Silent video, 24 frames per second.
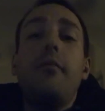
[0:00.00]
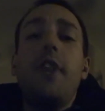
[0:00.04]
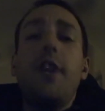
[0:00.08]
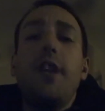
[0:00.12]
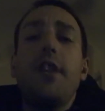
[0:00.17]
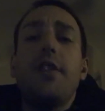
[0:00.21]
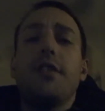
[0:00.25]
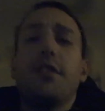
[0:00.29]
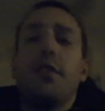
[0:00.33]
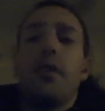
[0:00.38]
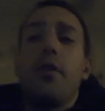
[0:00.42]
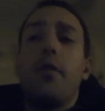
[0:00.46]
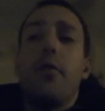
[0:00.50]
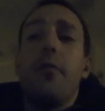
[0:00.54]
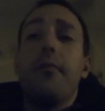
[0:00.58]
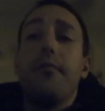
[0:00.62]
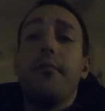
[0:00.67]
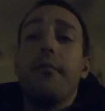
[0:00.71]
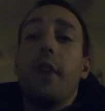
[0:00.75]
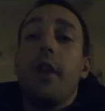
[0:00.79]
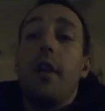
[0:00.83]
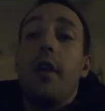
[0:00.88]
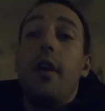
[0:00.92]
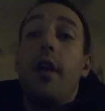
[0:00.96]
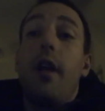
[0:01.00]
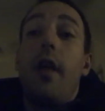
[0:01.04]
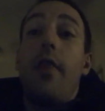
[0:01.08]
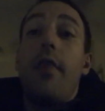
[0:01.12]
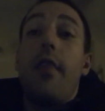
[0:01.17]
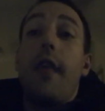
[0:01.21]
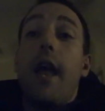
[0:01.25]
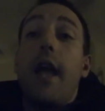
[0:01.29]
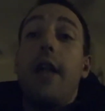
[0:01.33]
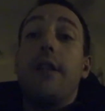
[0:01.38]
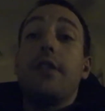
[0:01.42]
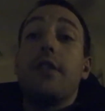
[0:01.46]
So
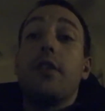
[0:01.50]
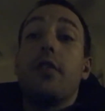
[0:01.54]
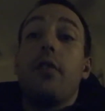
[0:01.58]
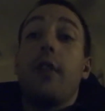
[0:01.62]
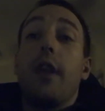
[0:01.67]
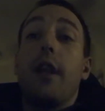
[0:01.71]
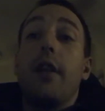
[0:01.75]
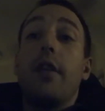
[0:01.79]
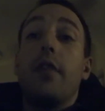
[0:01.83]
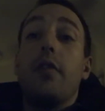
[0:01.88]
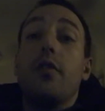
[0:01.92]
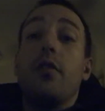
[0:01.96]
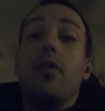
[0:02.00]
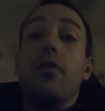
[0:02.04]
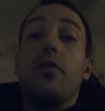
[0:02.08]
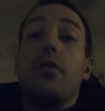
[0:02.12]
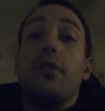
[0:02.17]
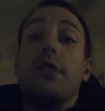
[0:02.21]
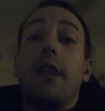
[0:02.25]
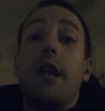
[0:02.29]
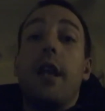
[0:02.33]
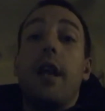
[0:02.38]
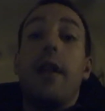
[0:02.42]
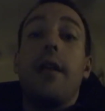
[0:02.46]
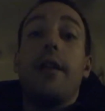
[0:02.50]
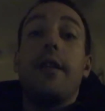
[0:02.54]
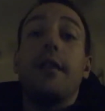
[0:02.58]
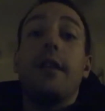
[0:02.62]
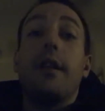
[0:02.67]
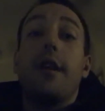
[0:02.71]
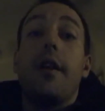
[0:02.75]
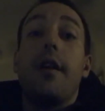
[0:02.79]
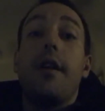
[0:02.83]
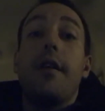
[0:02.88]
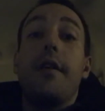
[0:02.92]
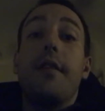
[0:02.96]
that's great news,
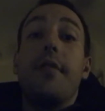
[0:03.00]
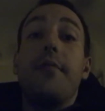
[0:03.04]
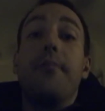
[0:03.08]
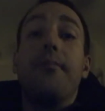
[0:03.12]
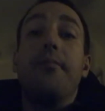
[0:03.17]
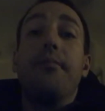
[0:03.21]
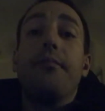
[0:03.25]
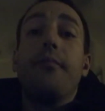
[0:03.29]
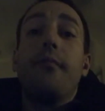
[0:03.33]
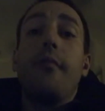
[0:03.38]
and